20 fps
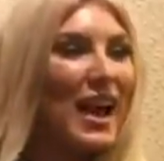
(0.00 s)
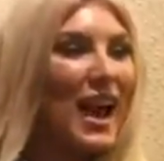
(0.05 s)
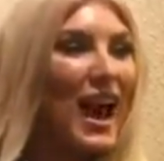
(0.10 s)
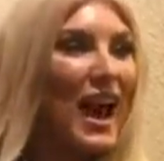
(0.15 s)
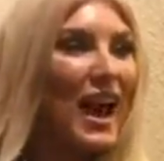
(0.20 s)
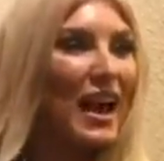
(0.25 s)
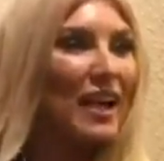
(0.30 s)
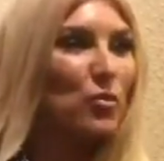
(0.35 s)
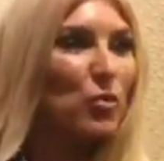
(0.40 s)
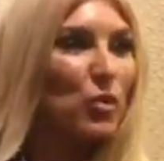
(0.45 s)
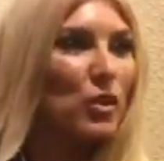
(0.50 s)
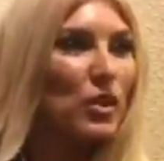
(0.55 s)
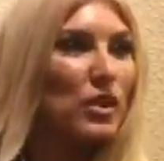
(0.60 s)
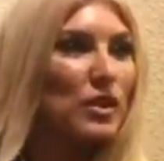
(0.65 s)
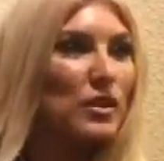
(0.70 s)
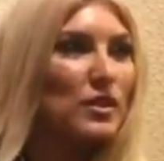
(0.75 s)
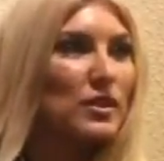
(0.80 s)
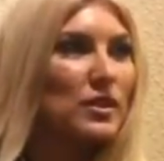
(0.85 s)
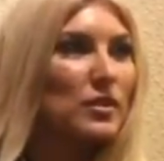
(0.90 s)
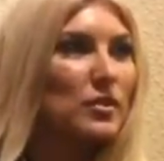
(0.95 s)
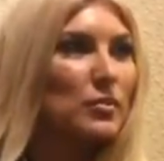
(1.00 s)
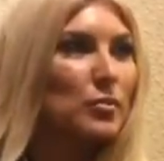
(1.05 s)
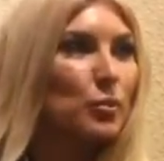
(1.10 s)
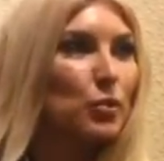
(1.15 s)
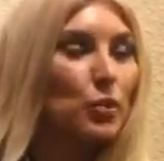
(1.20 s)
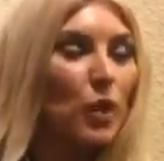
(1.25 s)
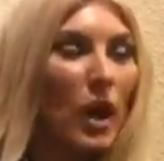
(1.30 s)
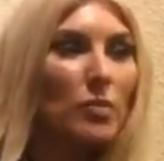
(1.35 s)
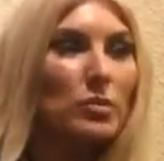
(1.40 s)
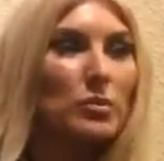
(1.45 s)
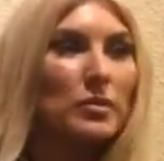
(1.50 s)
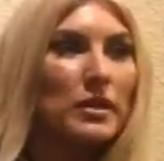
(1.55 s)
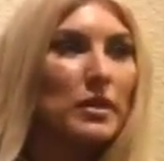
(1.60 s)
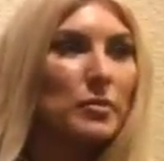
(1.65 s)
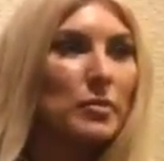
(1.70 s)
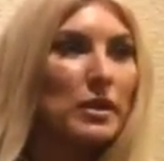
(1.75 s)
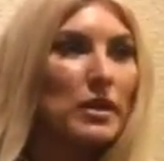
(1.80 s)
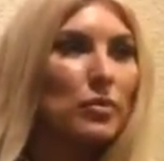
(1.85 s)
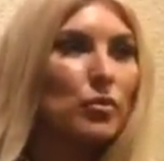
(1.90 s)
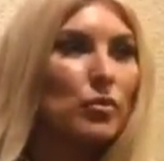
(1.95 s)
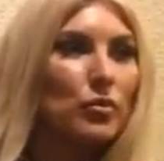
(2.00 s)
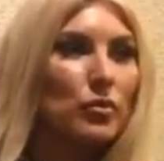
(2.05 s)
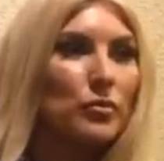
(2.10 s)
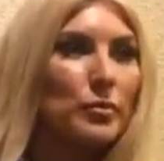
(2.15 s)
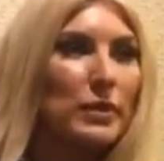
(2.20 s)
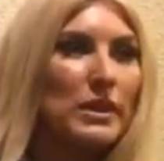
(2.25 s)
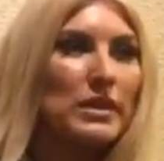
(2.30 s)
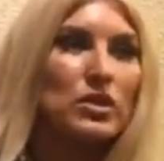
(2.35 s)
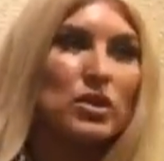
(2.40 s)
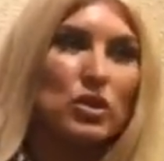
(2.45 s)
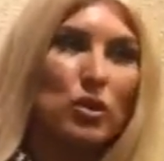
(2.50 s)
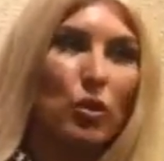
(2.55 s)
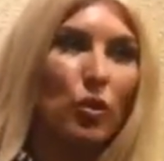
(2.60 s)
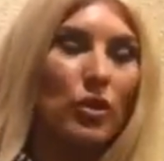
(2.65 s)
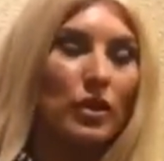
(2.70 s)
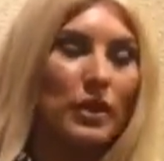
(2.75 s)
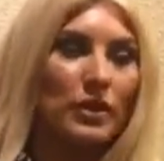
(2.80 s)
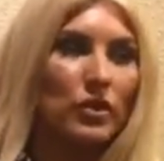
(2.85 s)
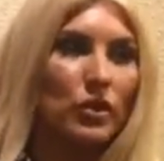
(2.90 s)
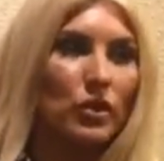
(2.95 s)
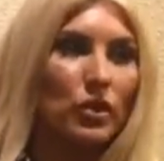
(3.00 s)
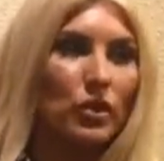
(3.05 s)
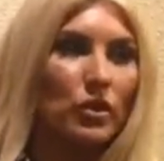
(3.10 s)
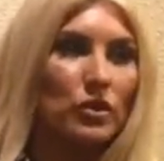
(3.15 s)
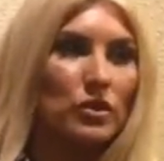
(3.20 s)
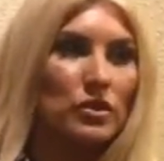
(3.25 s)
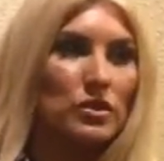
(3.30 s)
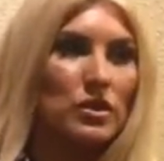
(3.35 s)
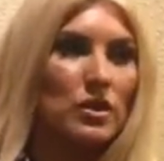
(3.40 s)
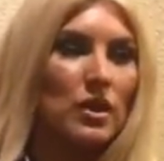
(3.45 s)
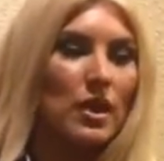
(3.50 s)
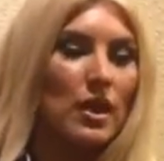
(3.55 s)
I would probably be scoring the girls,